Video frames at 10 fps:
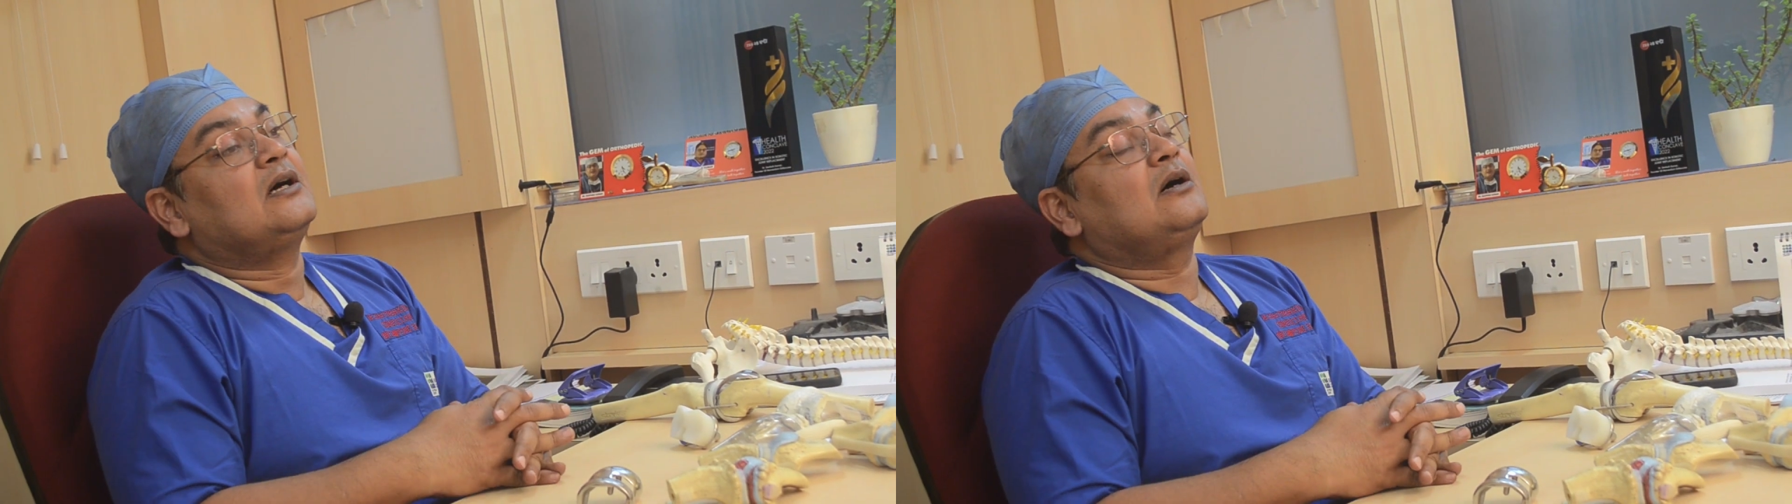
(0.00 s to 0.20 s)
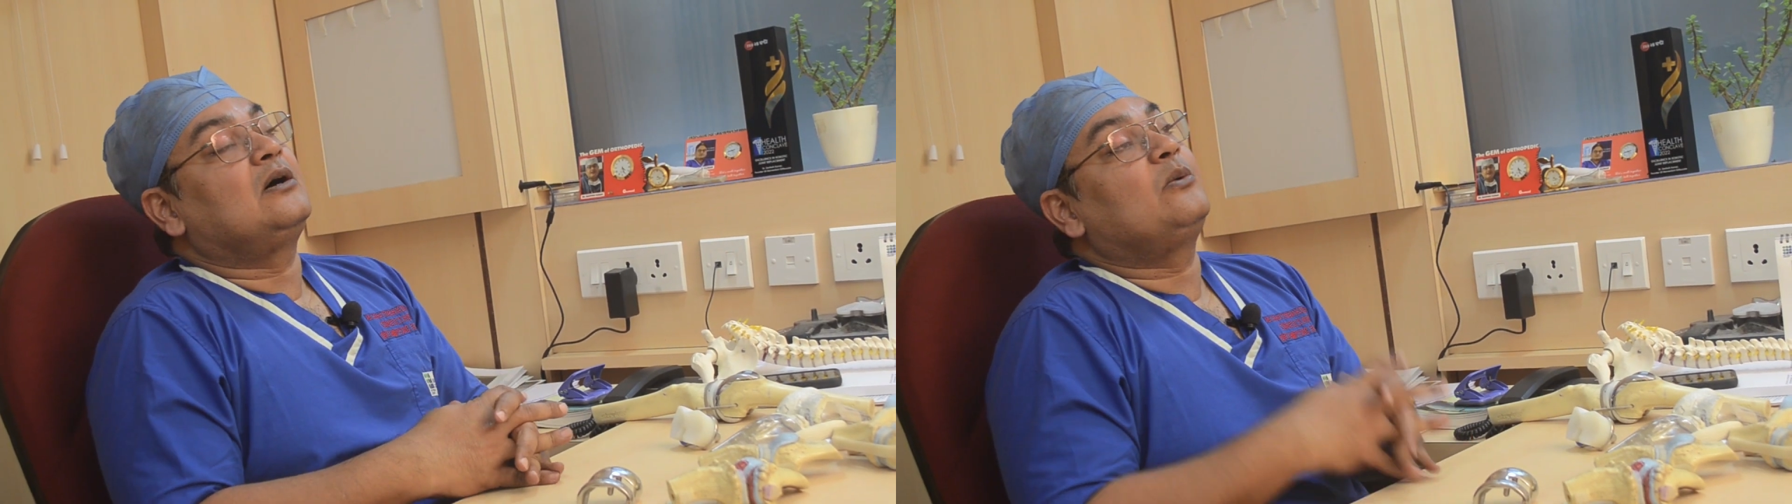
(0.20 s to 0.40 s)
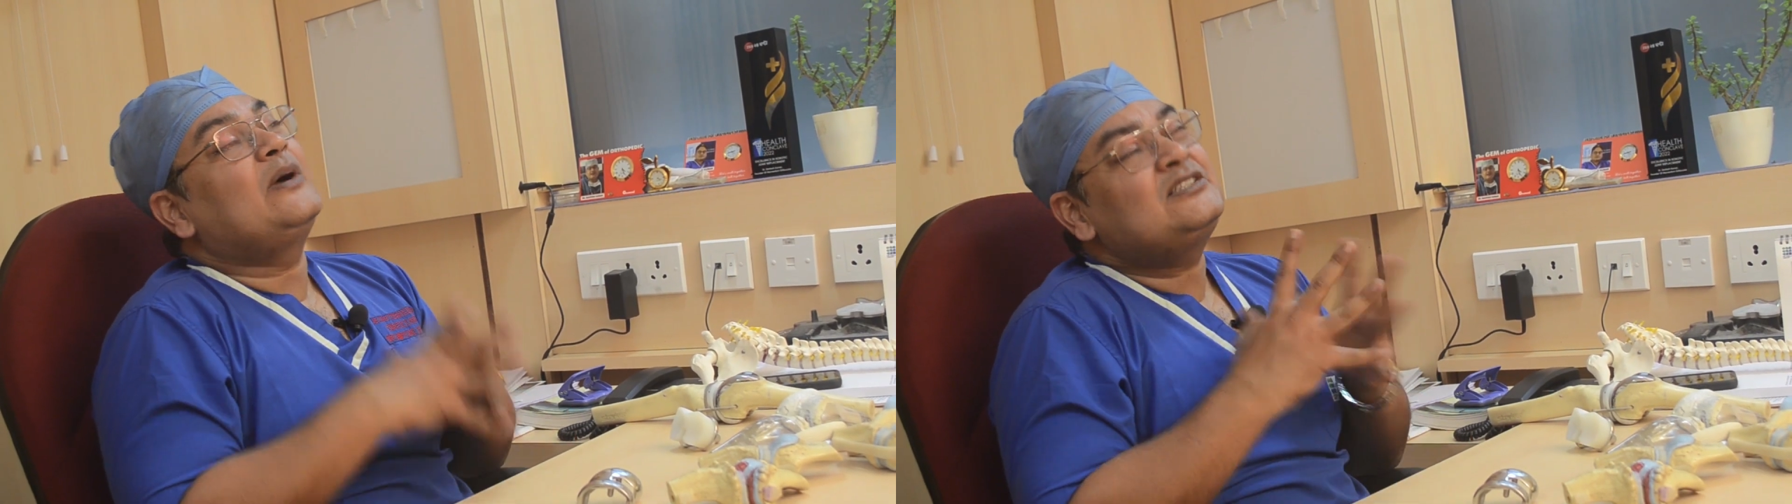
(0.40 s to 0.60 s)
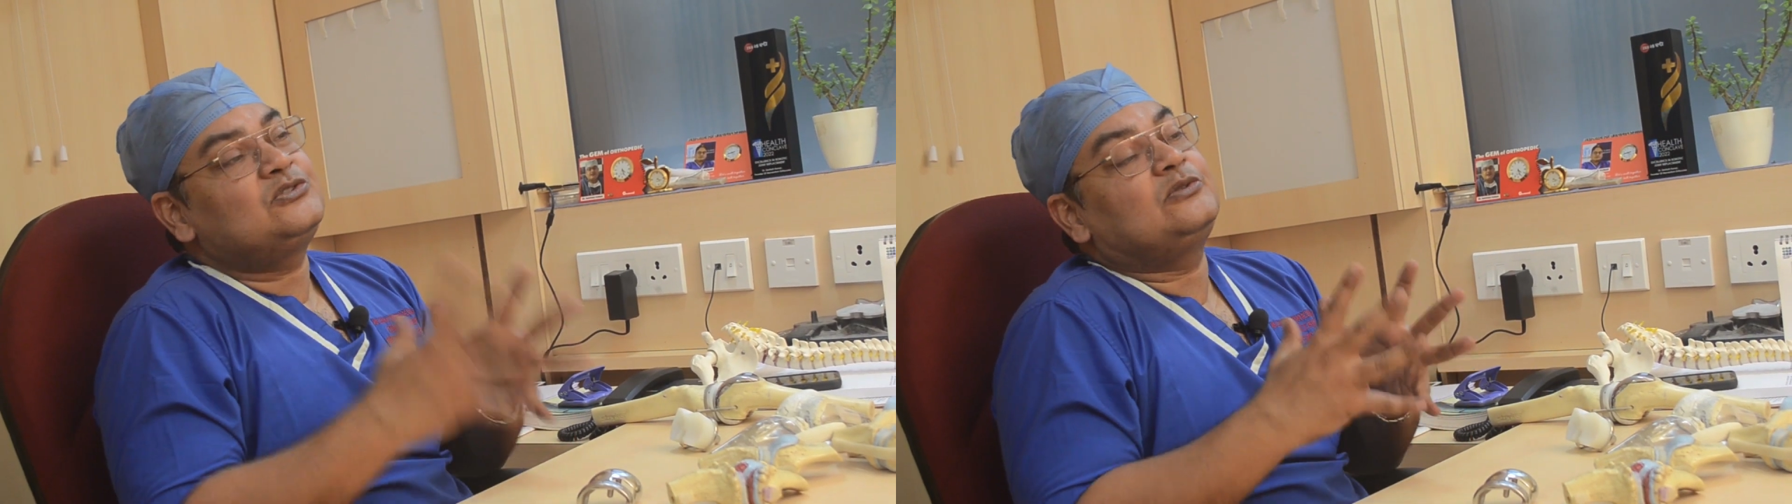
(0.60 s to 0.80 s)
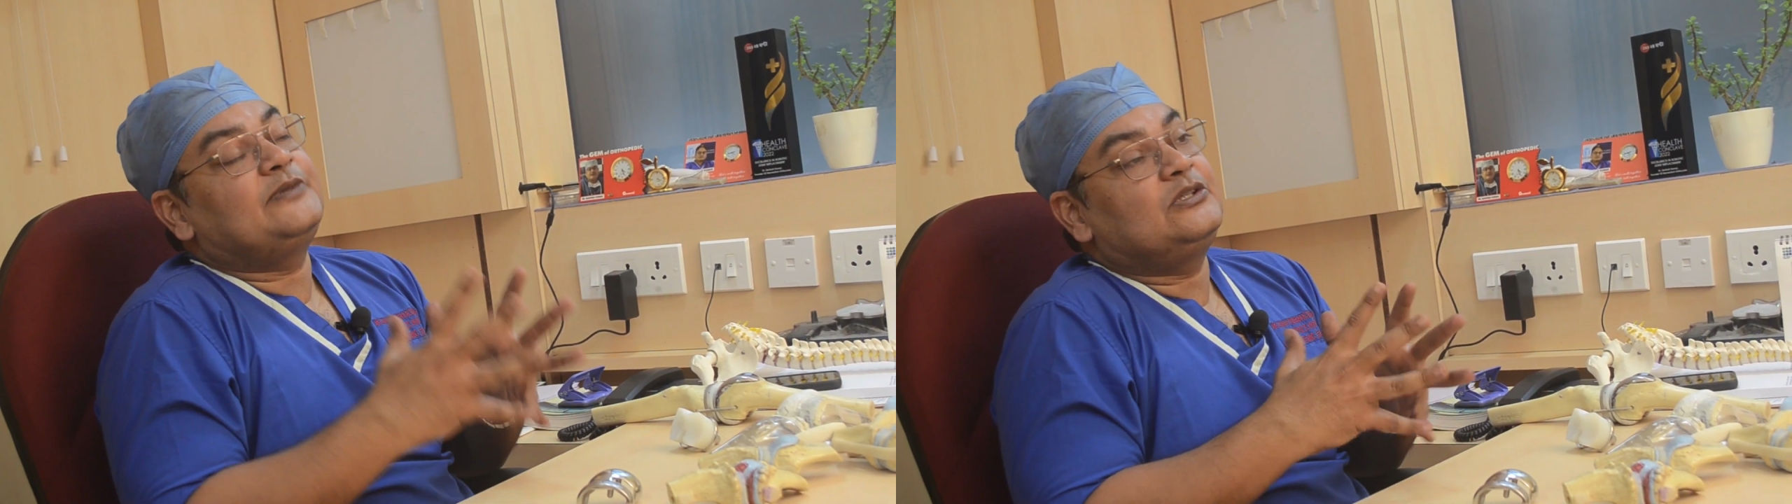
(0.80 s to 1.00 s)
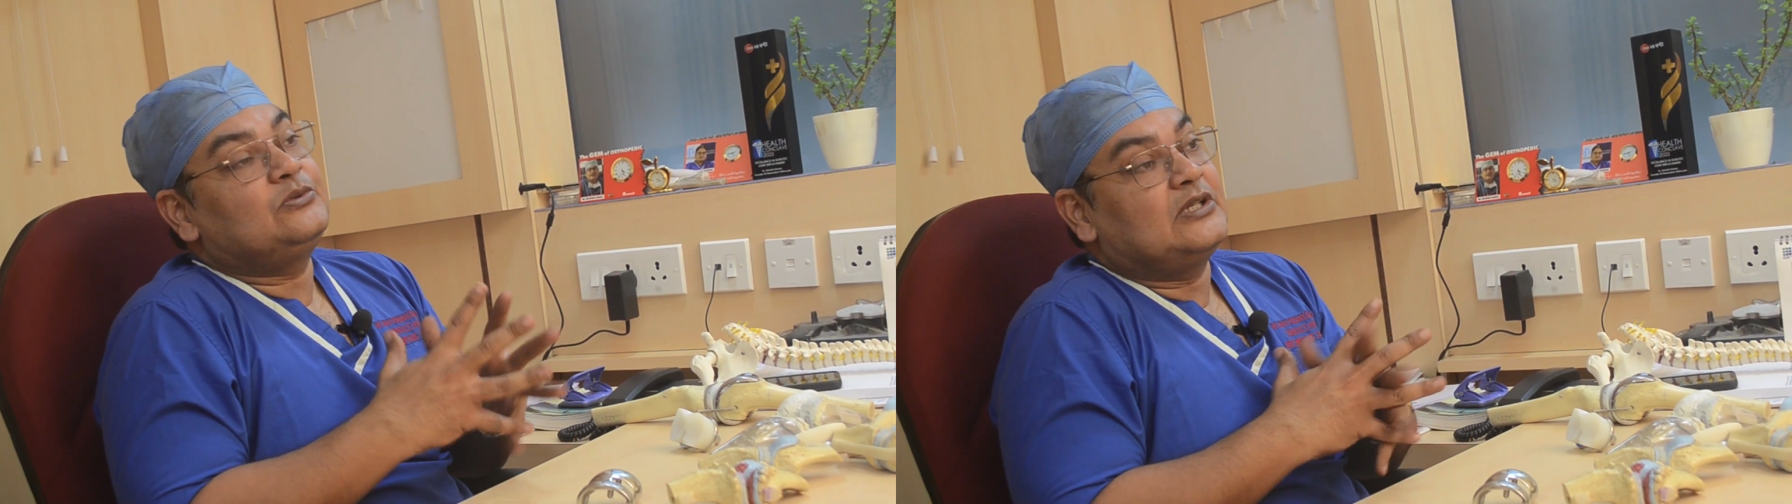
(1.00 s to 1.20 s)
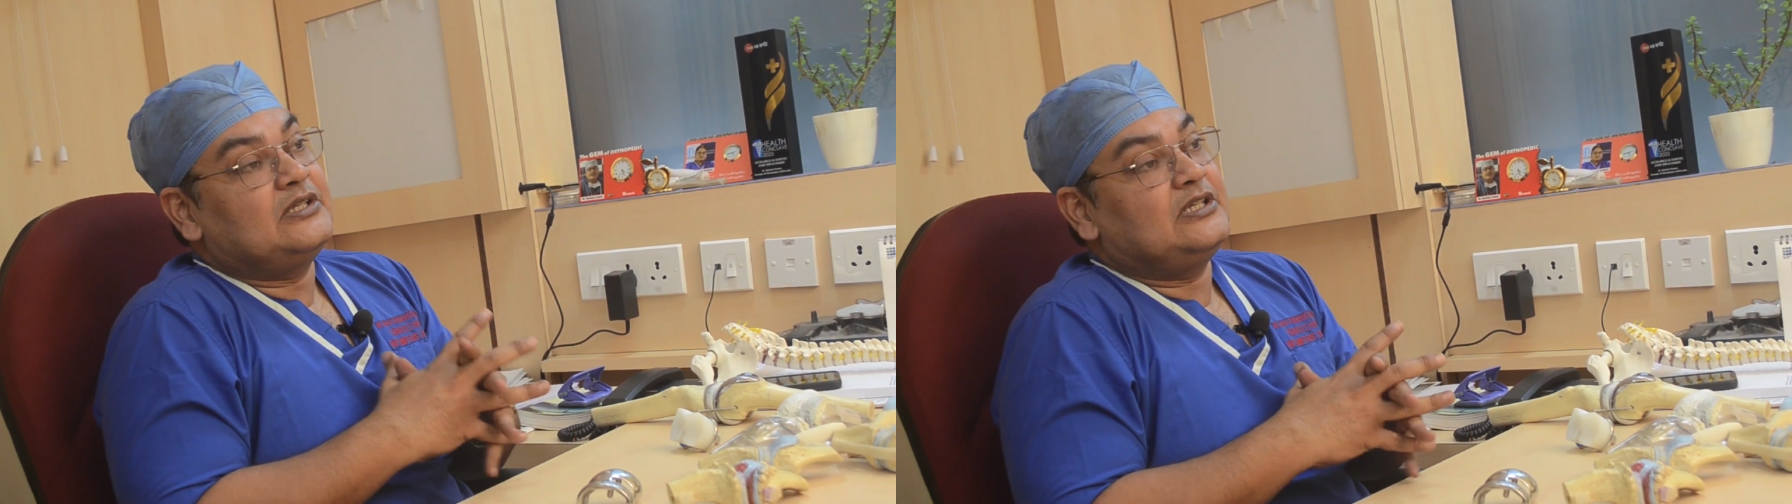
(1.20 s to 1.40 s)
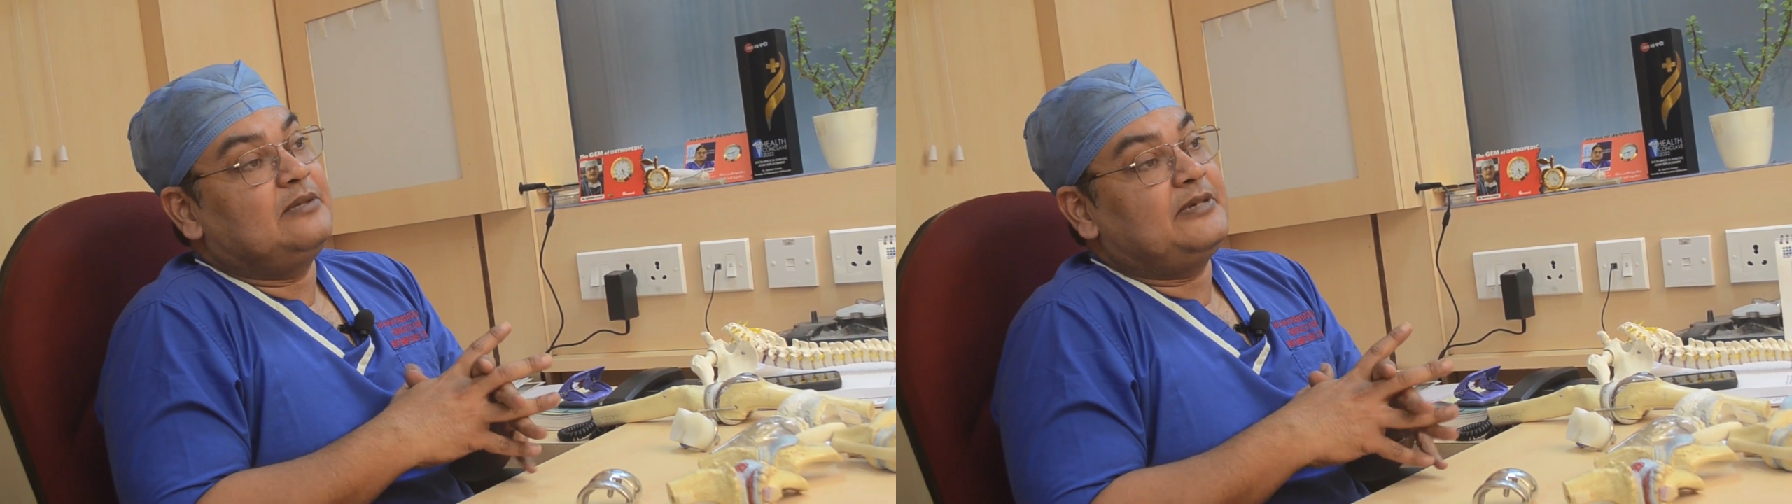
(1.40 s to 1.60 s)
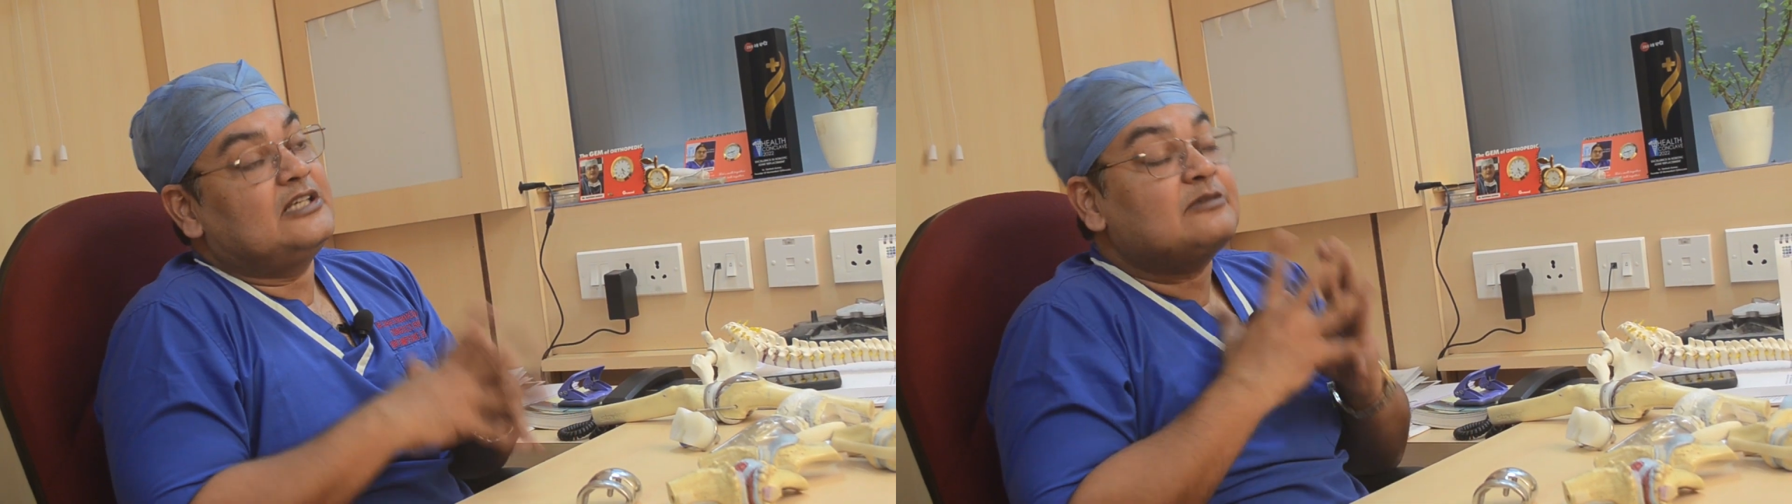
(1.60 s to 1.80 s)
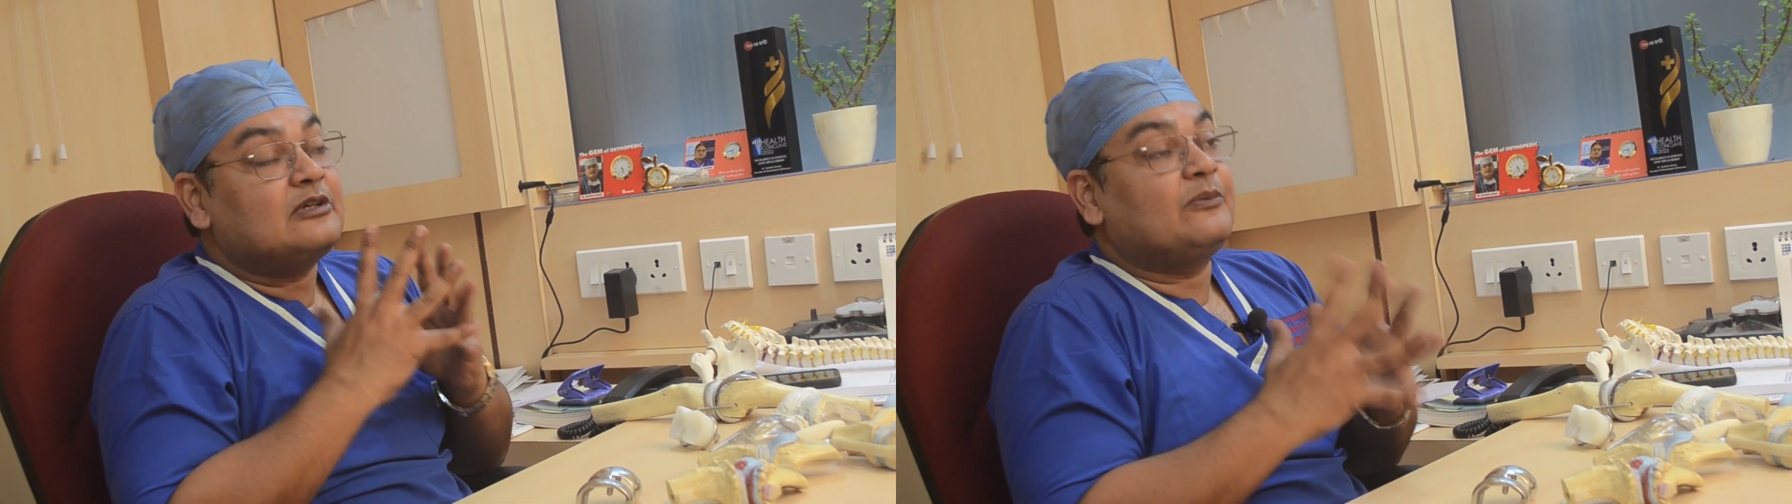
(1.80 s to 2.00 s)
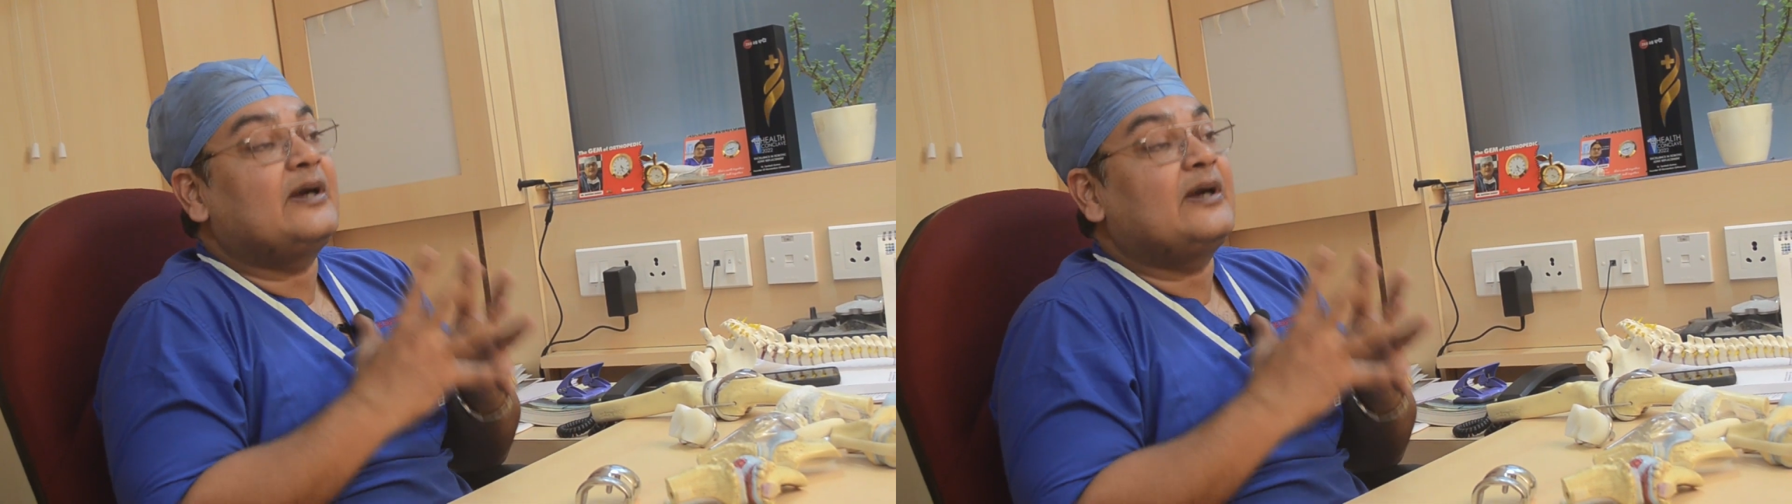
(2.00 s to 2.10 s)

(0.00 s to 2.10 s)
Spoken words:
when should we do the knee replacement?